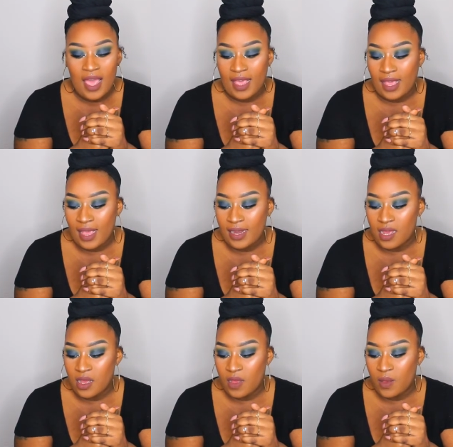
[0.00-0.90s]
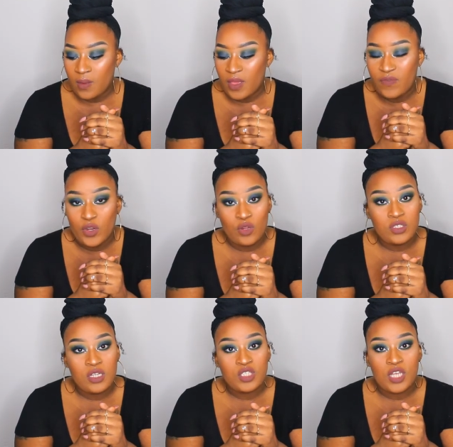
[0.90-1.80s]
and um, if you're new
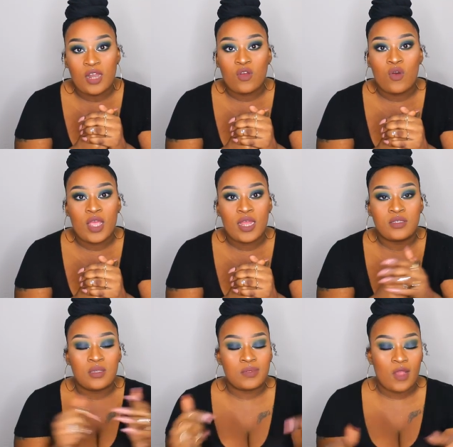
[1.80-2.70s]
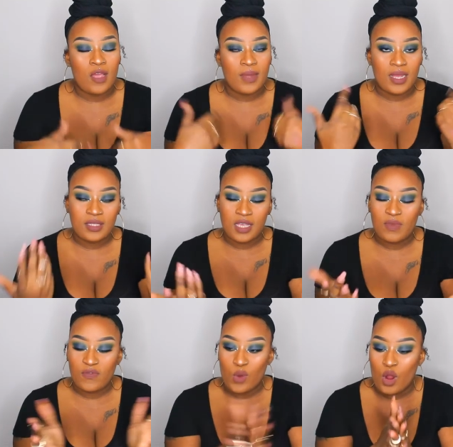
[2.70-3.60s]
to this channel go ahead and subscribe like I said
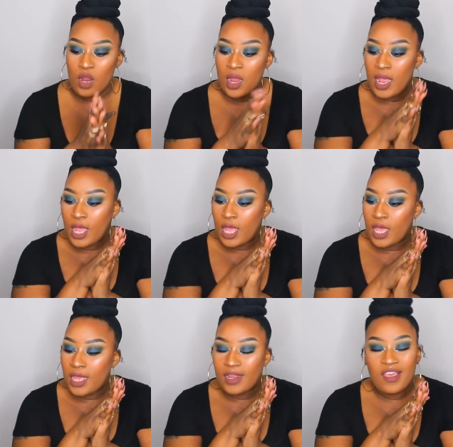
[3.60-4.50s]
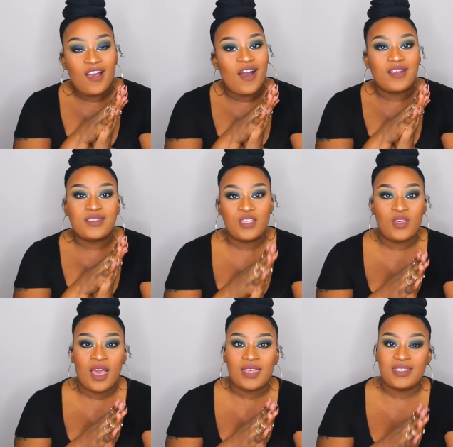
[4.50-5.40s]
before and yeah I'll see
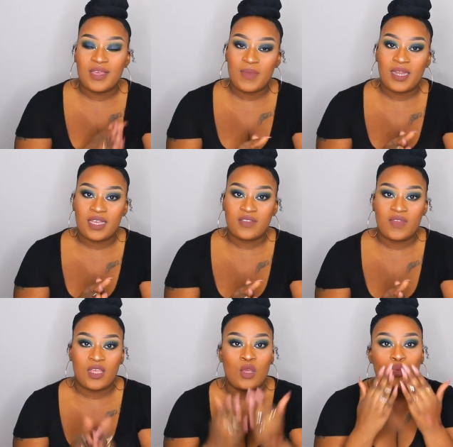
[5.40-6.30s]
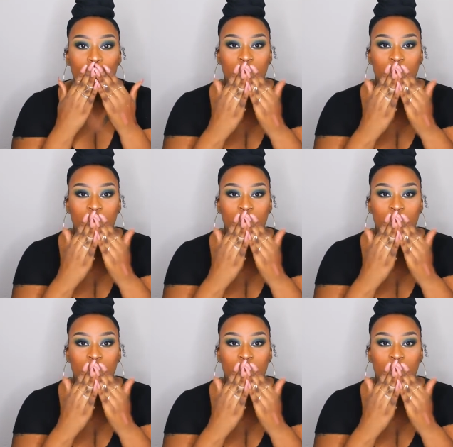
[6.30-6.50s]
you guys in my next video